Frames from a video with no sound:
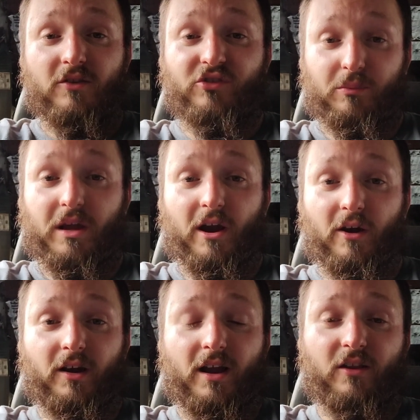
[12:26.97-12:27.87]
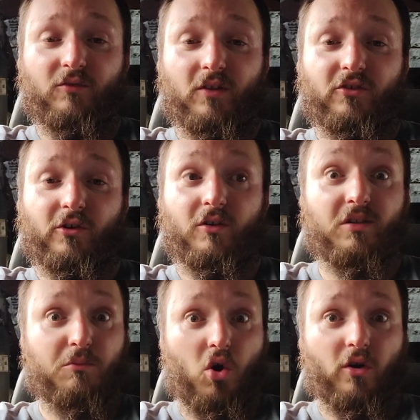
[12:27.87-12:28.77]
Jim Carrey in Ace Ventura.
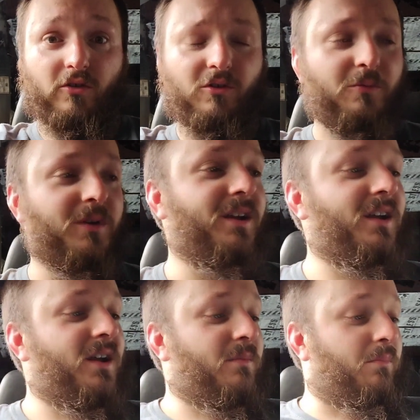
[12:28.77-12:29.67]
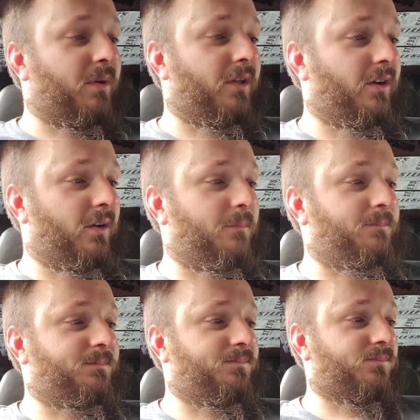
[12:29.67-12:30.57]
Same car, too. But,
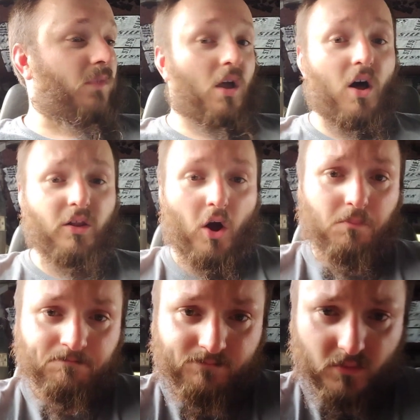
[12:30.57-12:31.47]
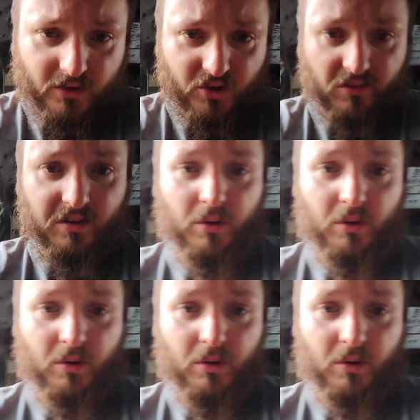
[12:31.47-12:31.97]
all in all, I'll let y'all see